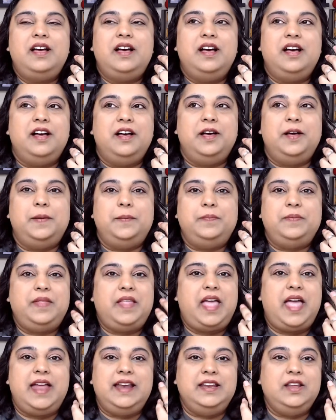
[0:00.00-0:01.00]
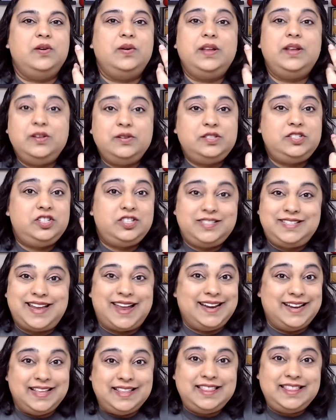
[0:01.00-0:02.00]
and you can use just
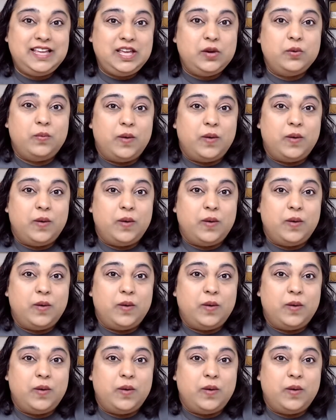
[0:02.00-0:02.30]
anything you